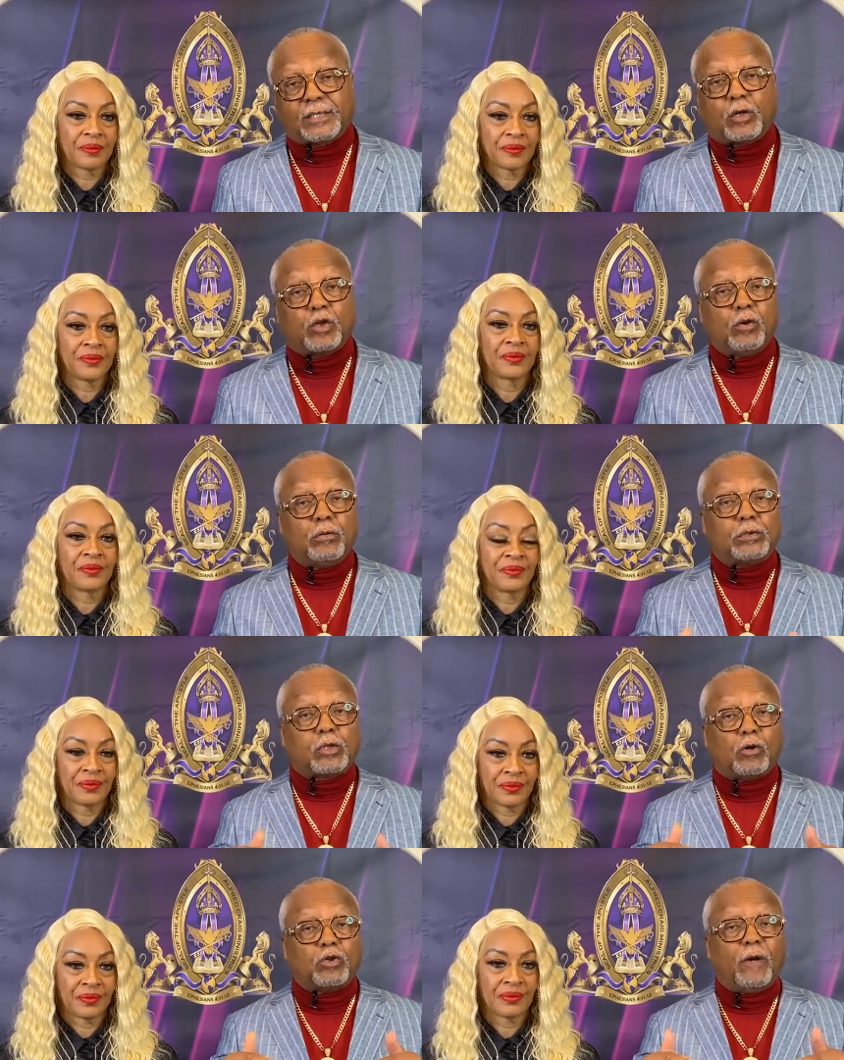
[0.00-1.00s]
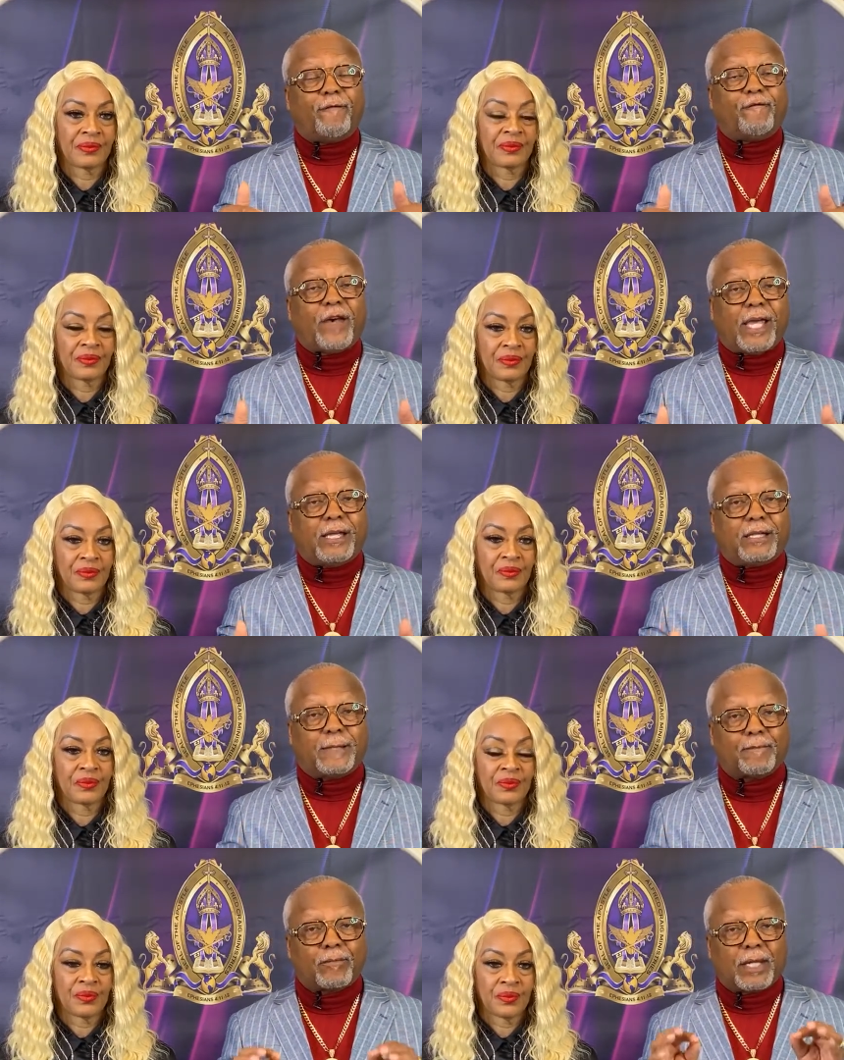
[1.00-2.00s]
Speaker 1: See, so you so your
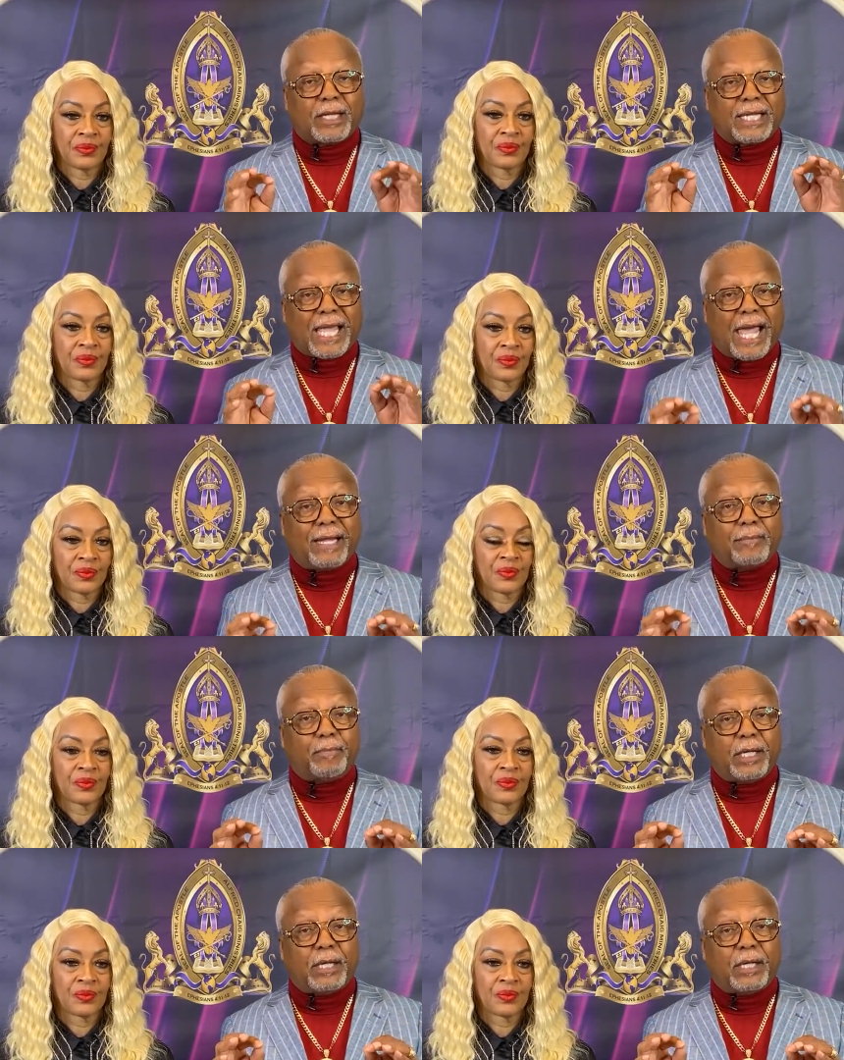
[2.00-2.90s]
faith can